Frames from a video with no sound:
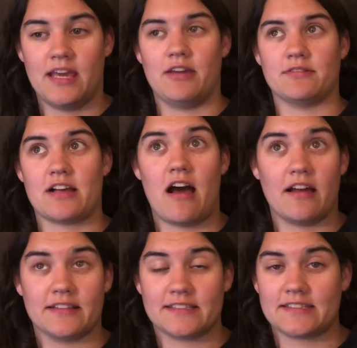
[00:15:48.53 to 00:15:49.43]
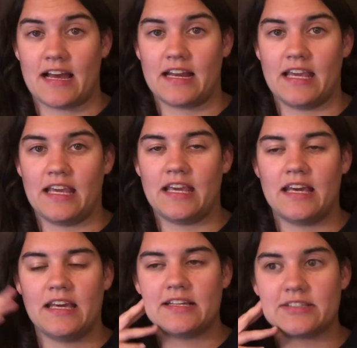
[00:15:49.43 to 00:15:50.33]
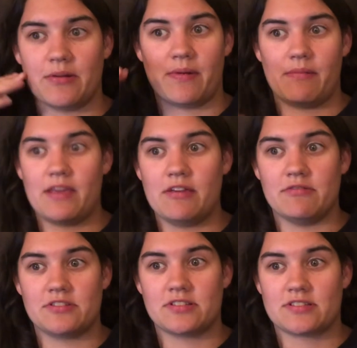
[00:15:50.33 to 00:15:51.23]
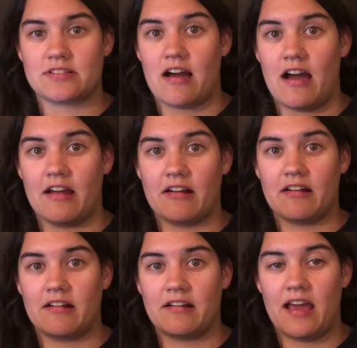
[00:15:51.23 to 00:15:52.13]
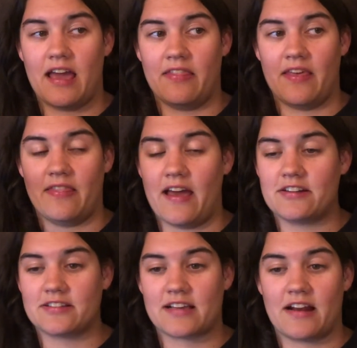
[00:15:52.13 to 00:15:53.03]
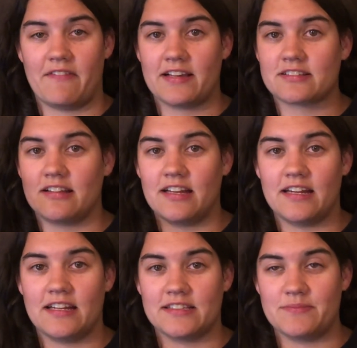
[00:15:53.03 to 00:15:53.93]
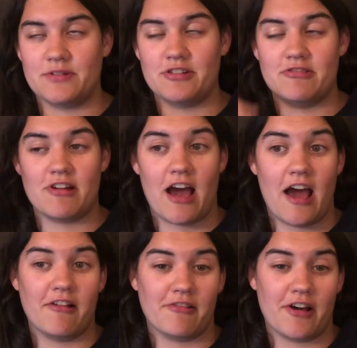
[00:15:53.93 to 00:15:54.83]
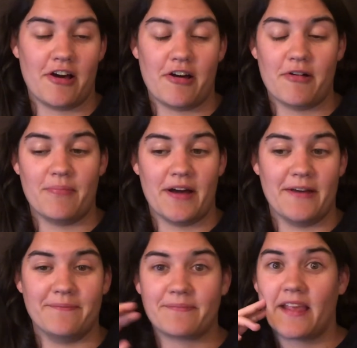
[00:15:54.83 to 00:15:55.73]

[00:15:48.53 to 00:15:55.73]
it was hot and sunny so maybe he was just tired and then that just kind of escalated his mood i don't know but